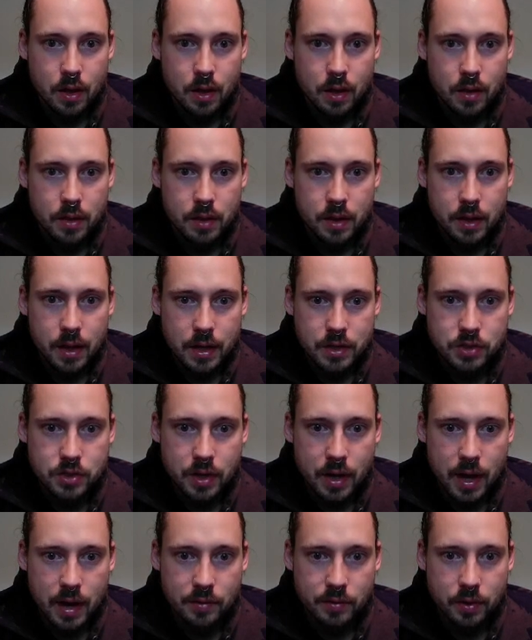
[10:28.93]
think I
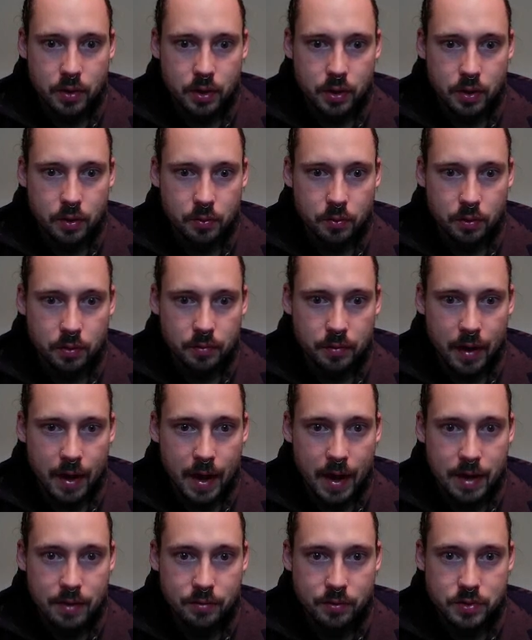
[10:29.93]
should have a
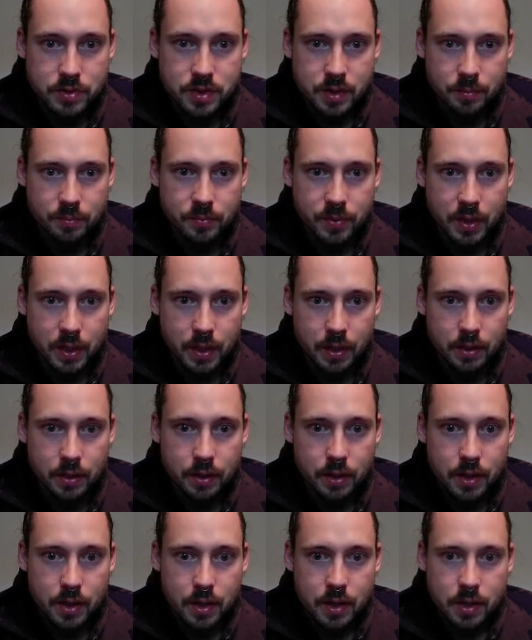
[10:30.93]
revive or something.
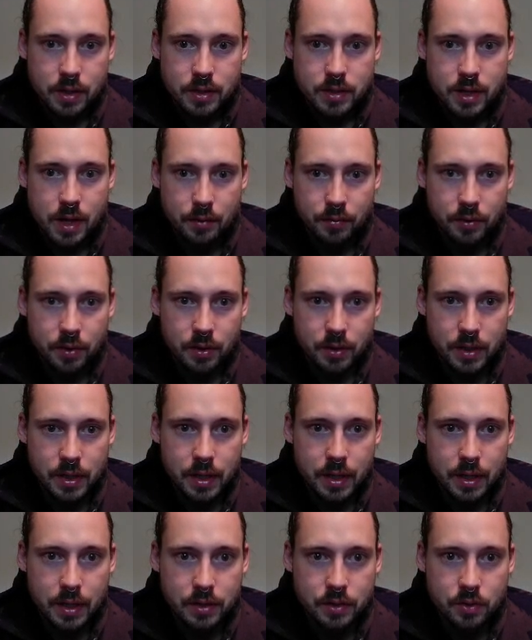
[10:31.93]
Definitely
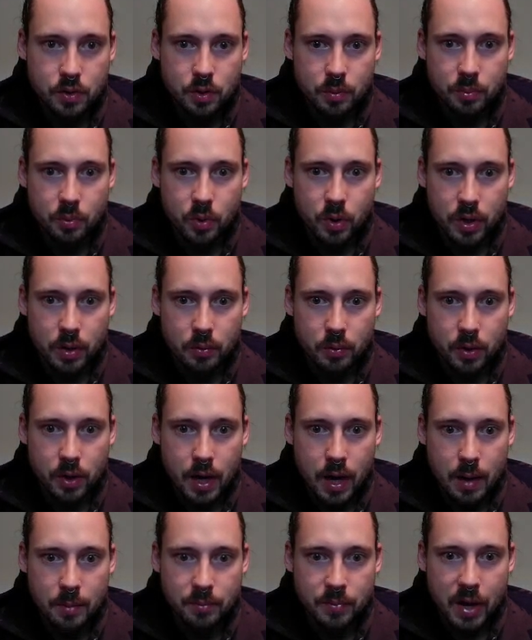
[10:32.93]
getting to a point where
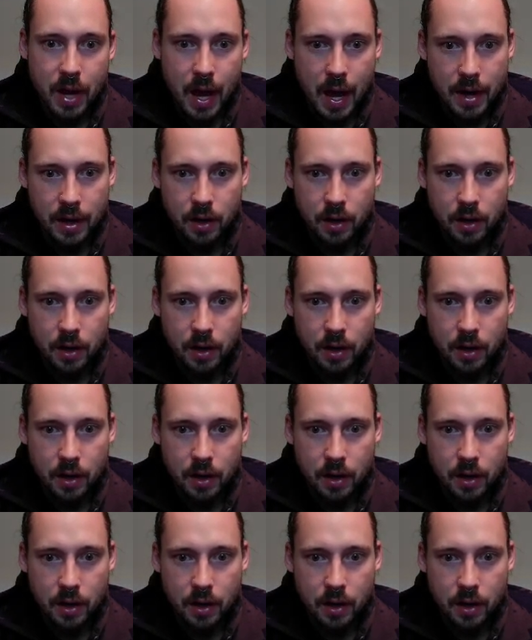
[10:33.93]
I'm not at